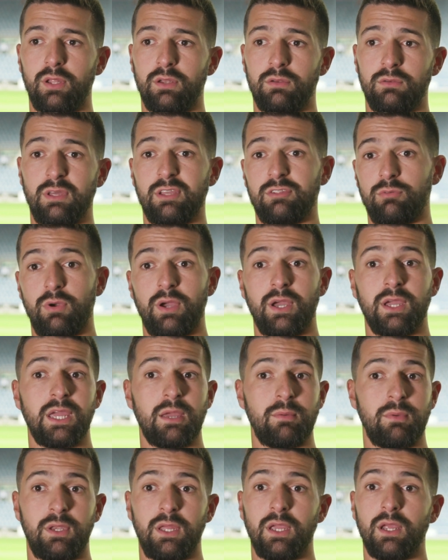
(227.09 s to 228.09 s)
And that's why I
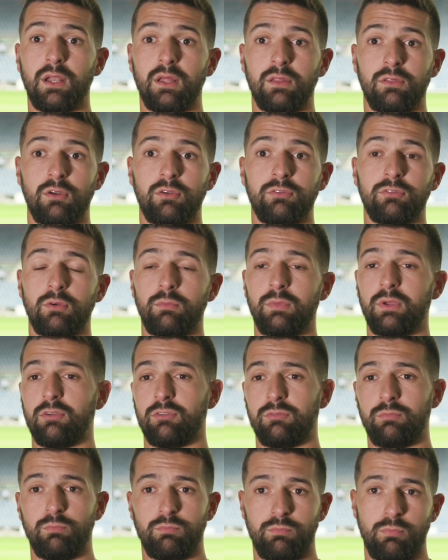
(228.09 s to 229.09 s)
came in England also,
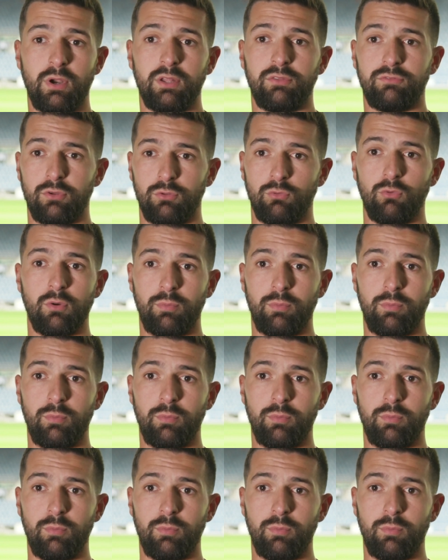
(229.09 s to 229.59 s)
because Brentford